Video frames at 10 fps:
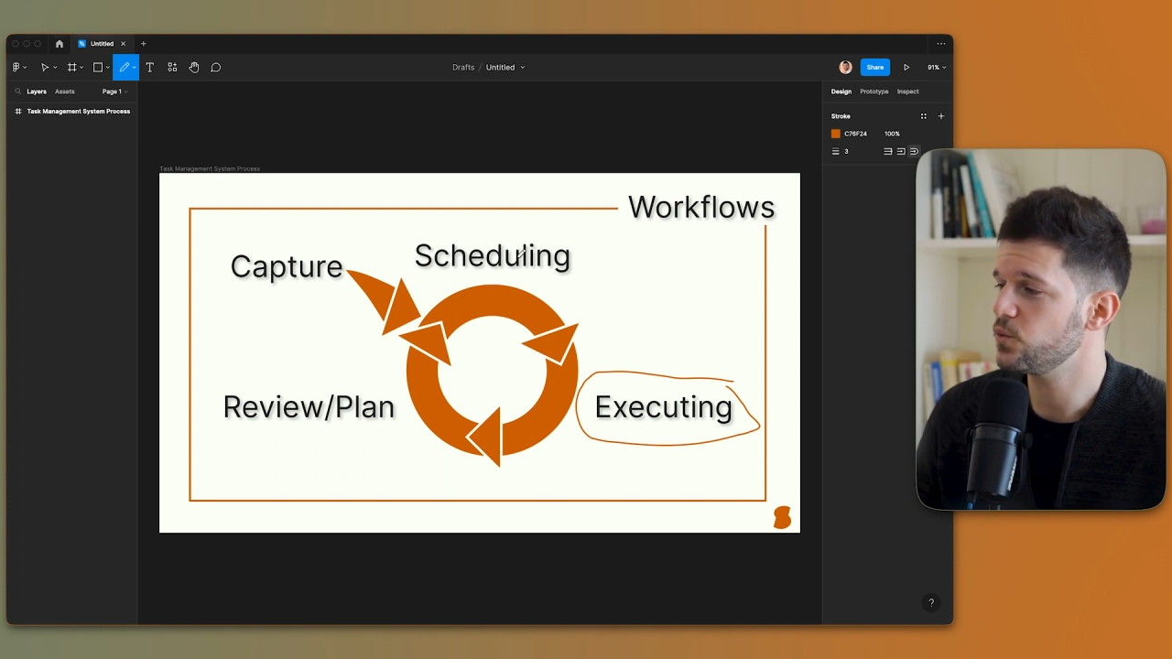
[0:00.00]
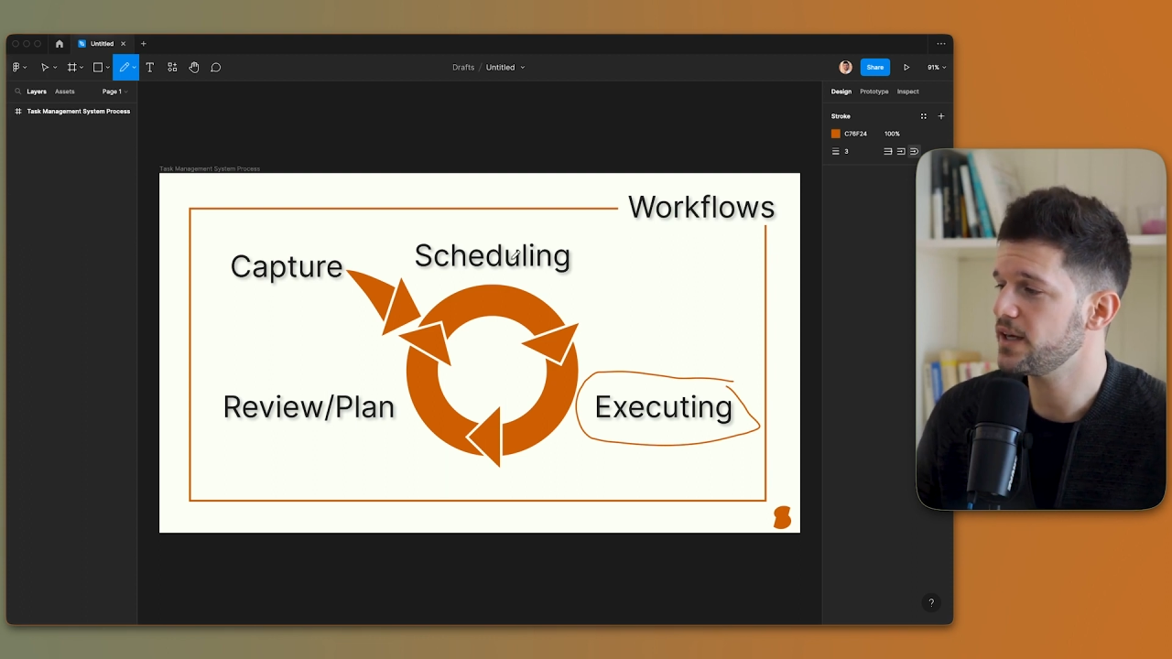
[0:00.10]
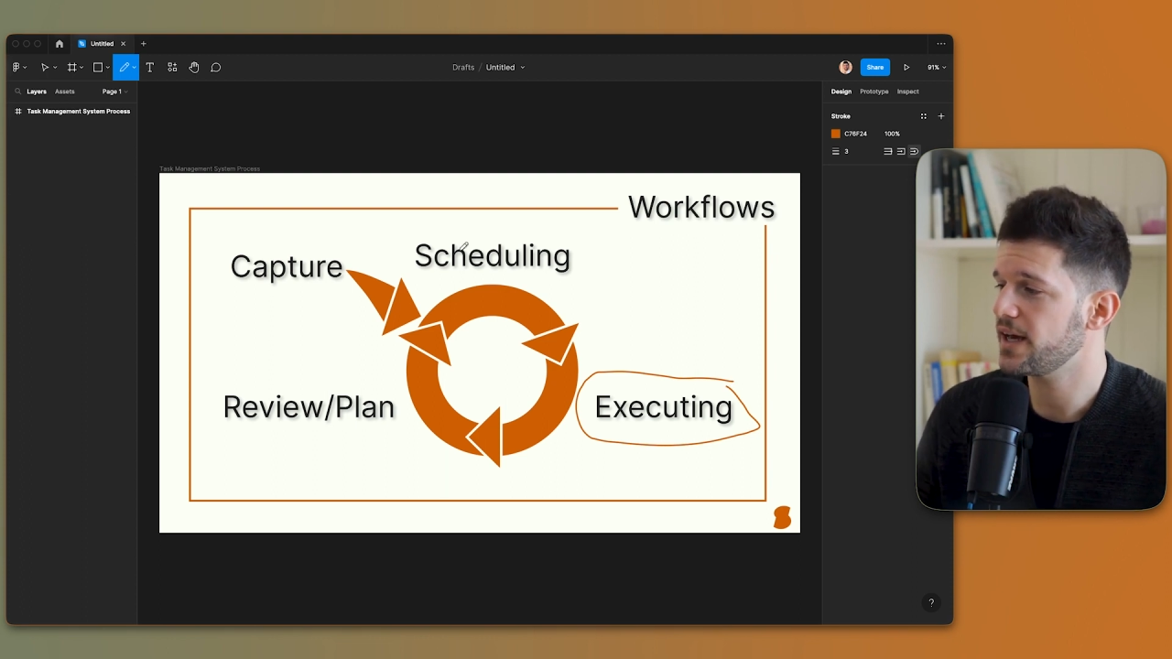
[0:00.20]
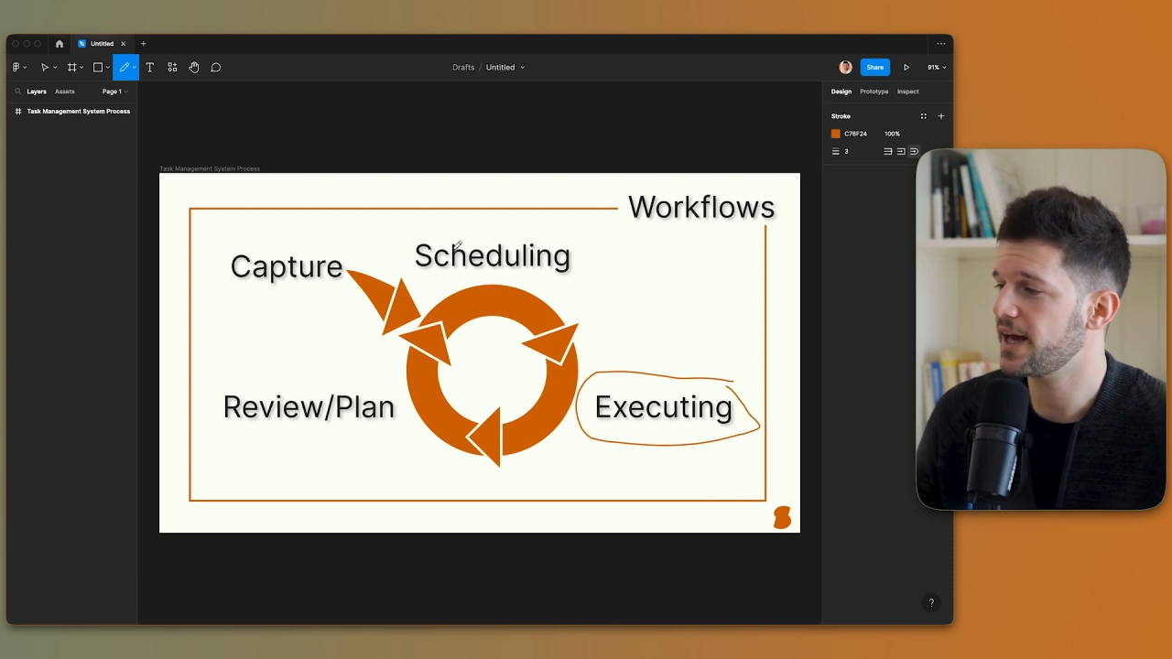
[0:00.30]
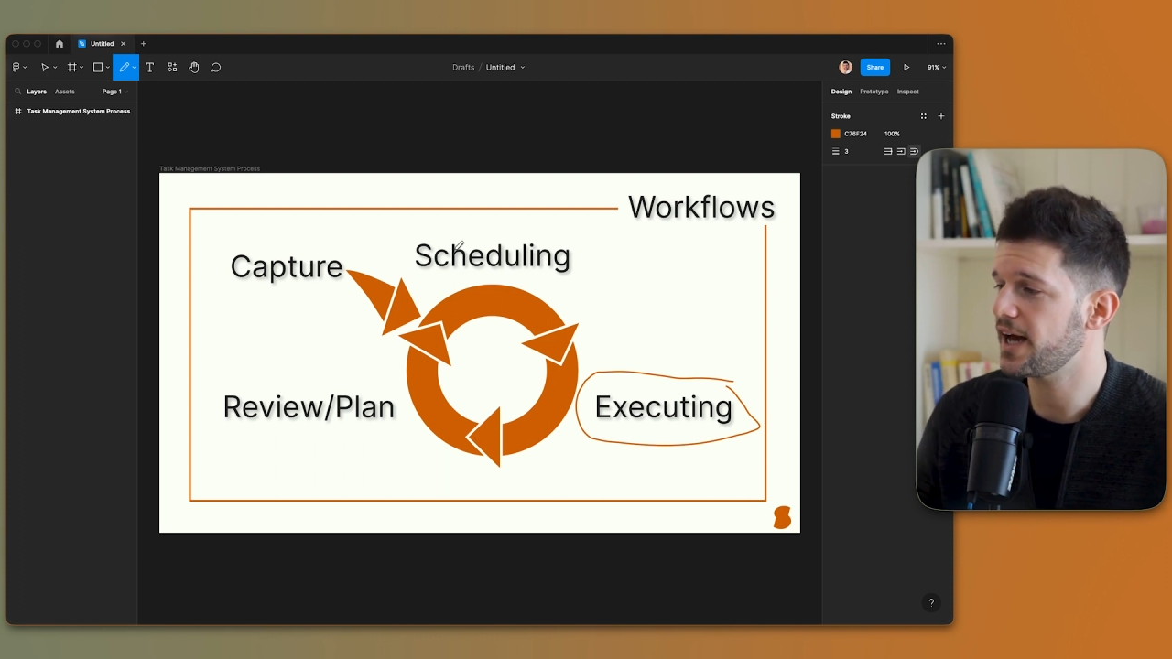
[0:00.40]
we
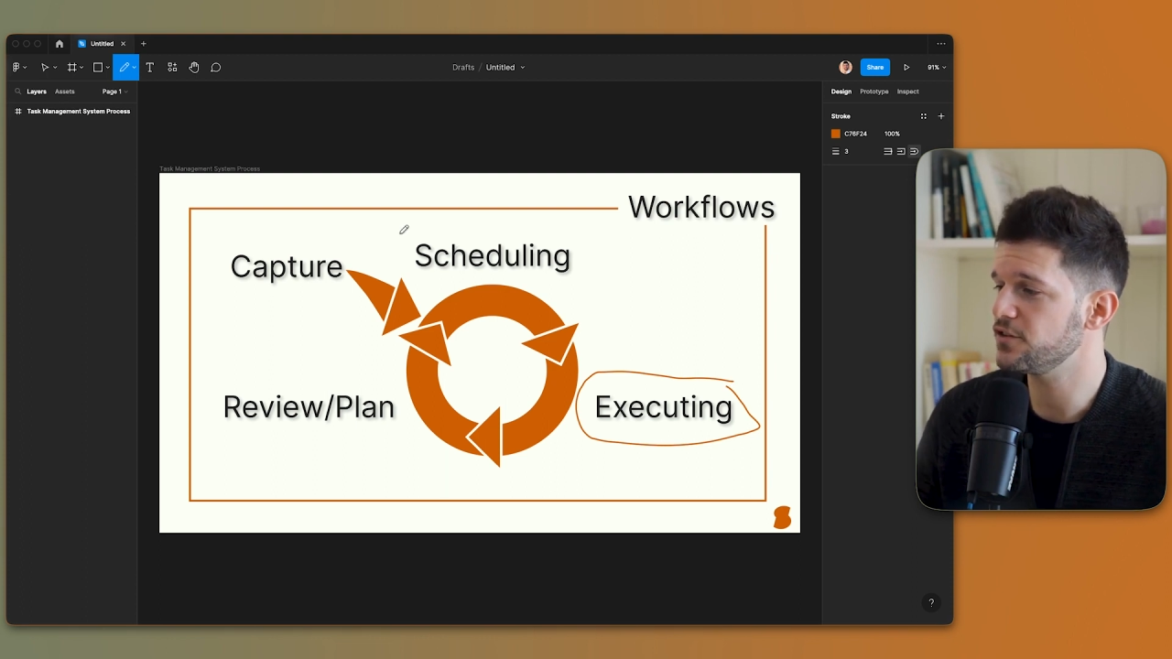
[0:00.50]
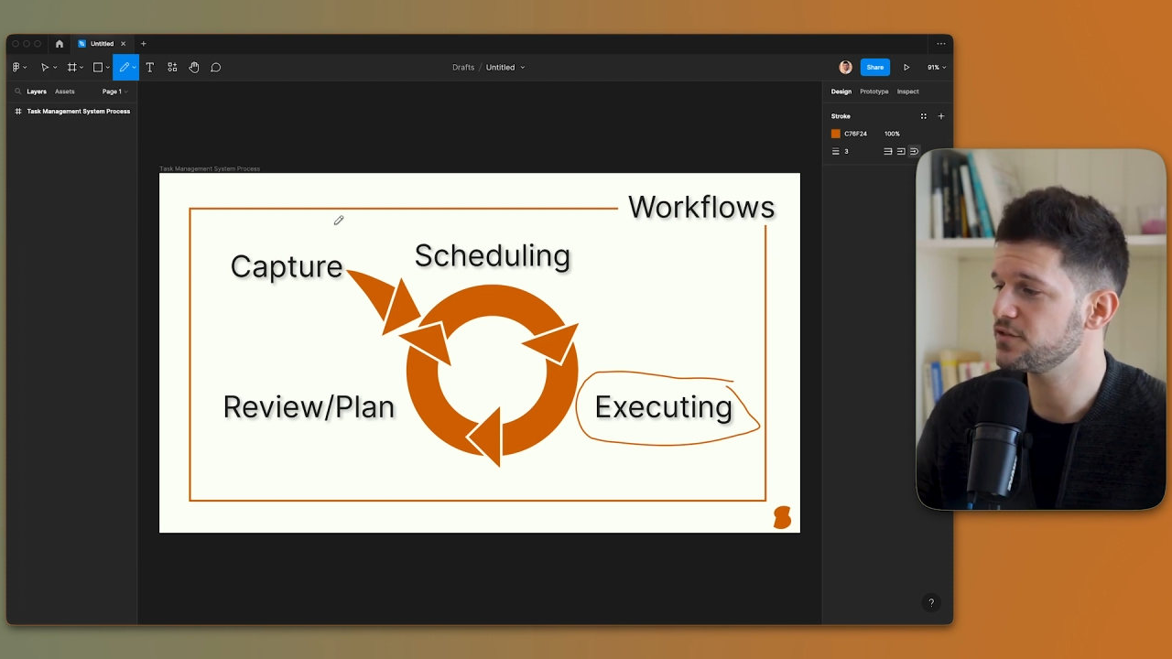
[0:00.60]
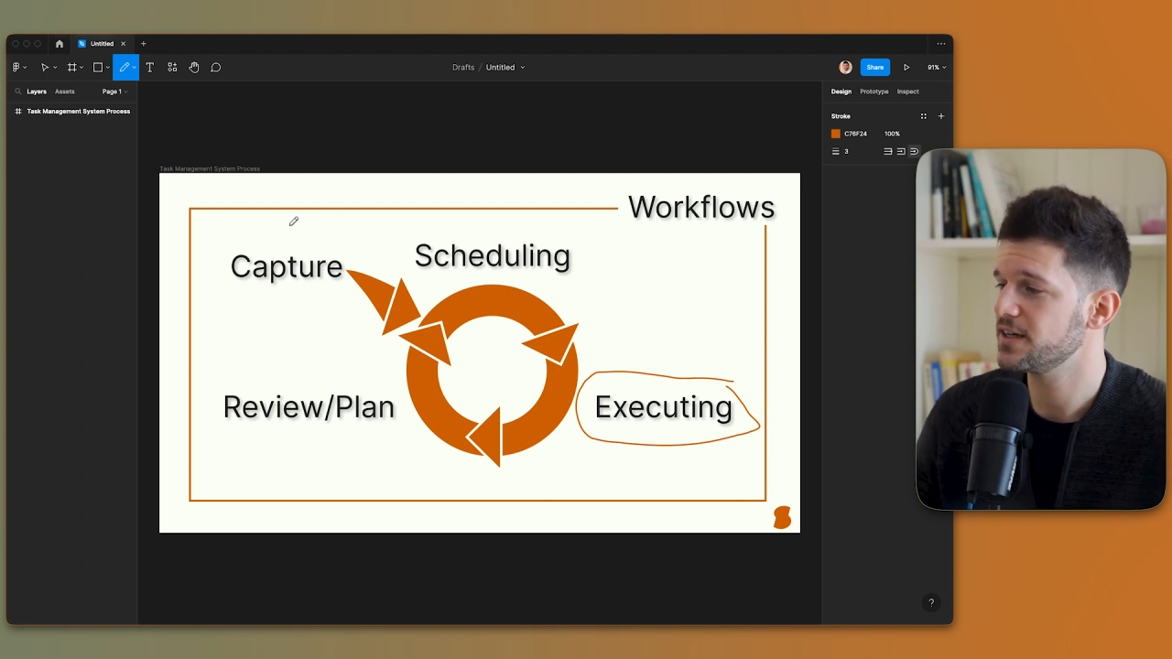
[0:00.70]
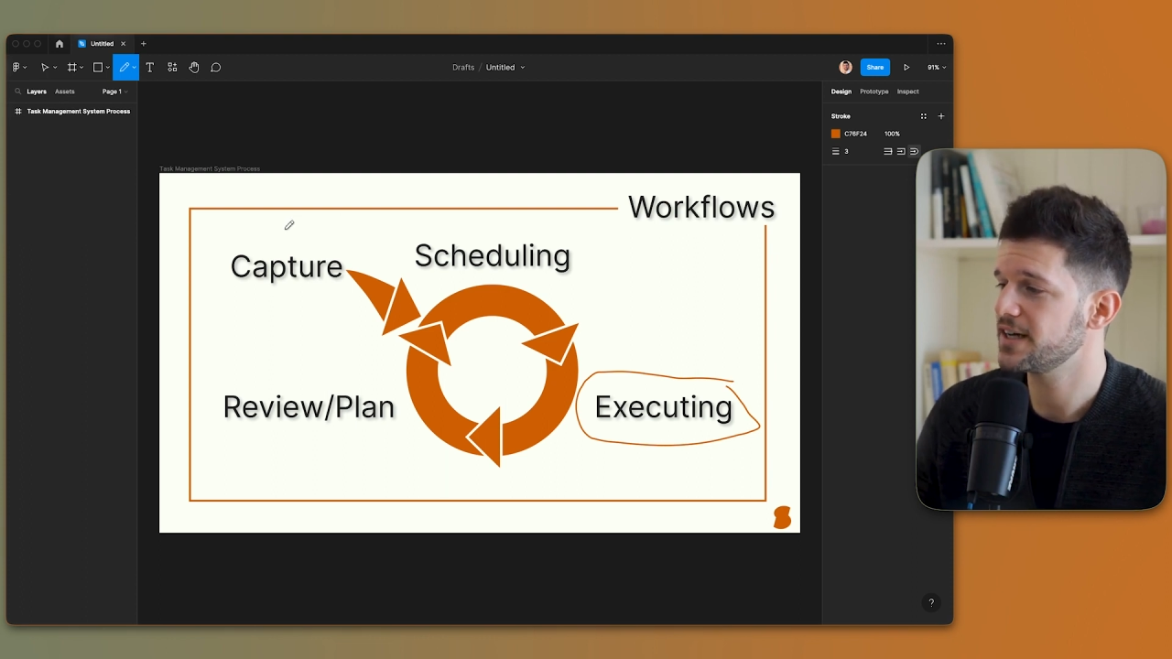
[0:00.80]
have